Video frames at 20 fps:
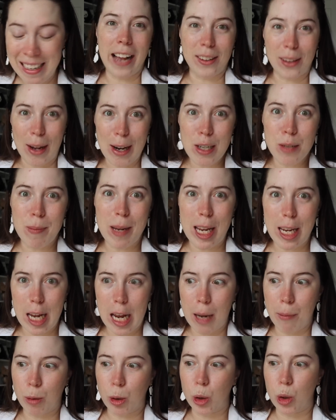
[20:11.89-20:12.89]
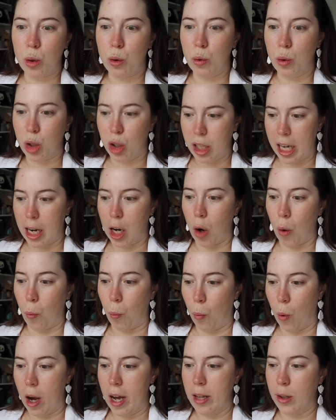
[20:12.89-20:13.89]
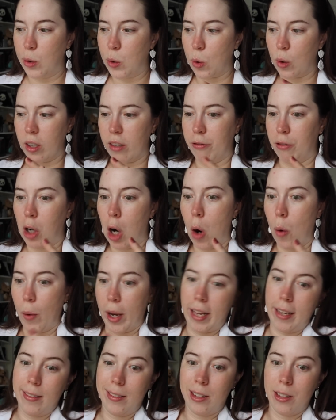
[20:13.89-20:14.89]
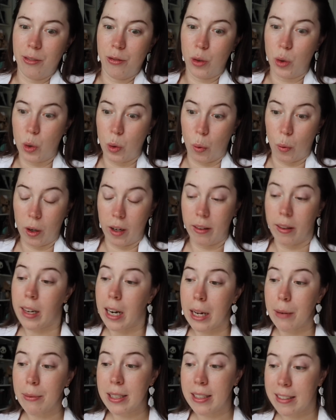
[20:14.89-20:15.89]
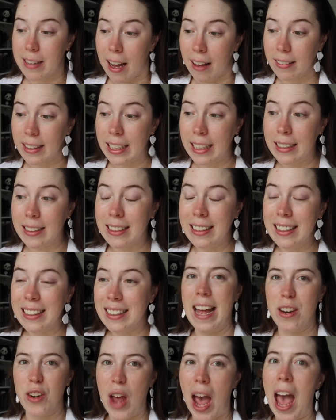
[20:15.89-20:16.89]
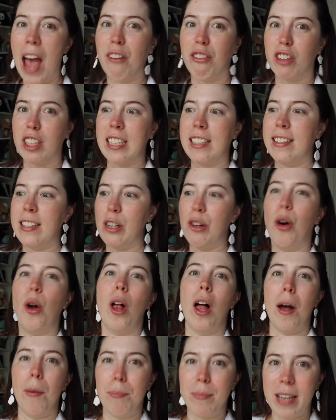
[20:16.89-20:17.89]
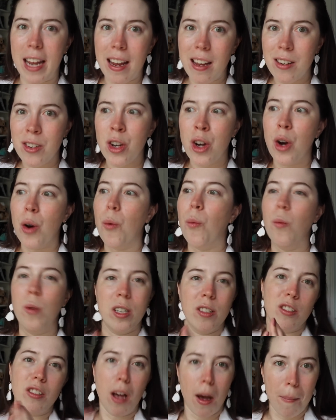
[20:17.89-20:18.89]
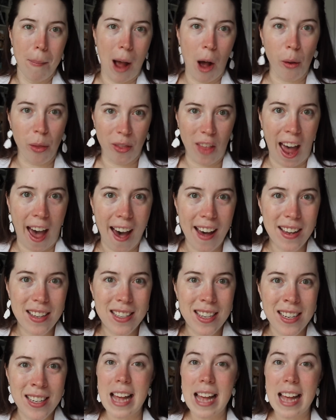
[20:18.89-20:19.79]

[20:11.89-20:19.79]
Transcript: I liked being able to share one sort of cohesive story that I was telling, and every single update was about that.